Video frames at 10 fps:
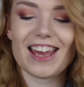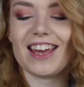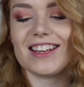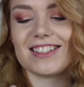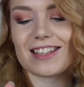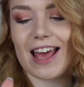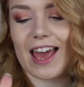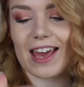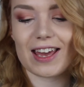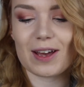is
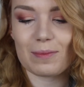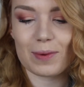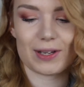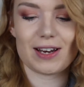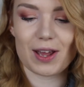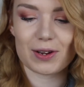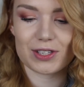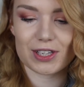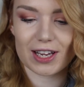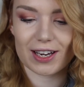a body
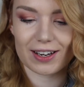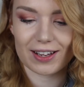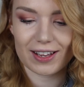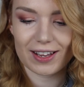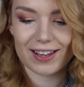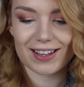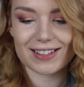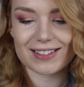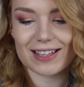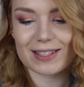lotion.
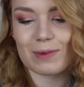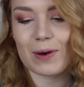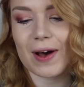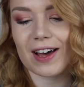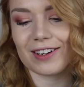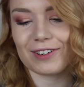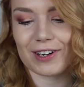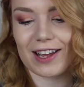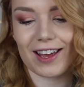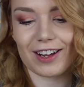It says Moana
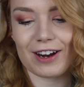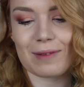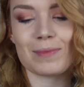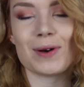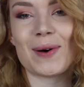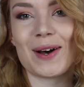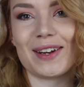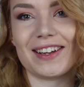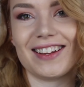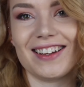on it, Creme
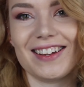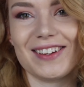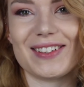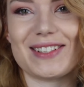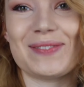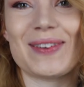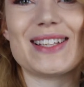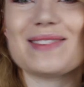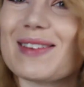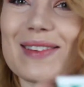Moana, which
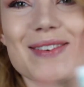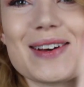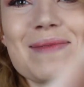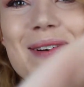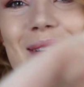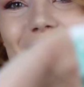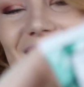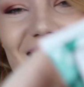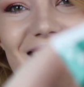reminds me of the film Moana.